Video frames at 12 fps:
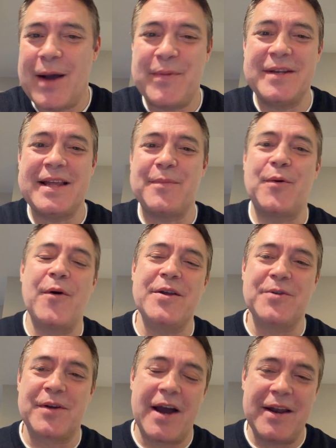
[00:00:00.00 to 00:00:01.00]
Up until that
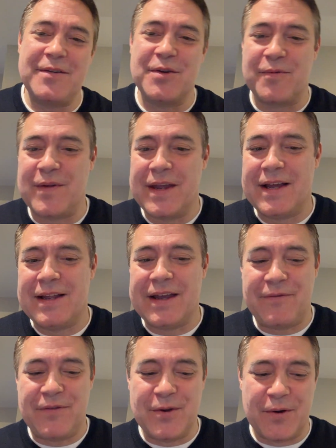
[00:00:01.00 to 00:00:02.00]
point, you're
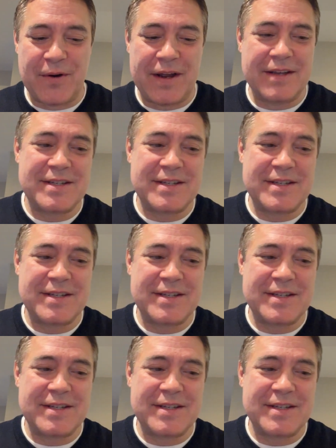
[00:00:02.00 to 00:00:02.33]
if you're a